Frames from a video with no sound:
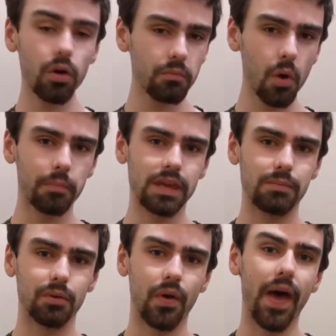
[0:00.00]
and more
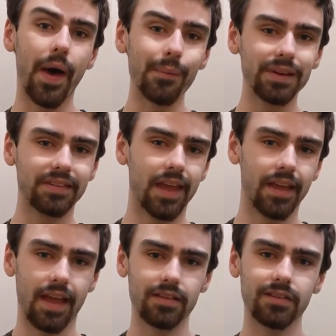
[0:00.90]
people are helping their
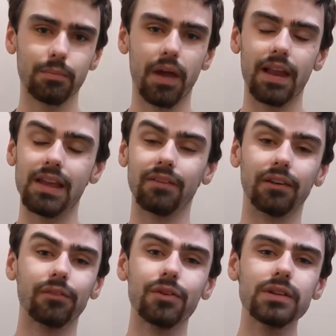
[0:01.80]
guests by leaving
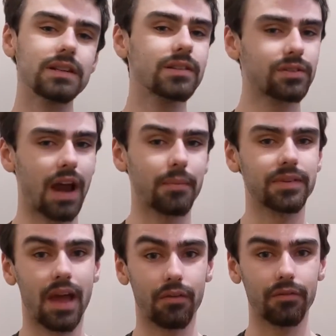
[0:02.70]
food and scraps
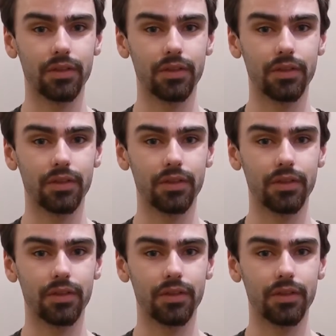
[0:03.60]
out for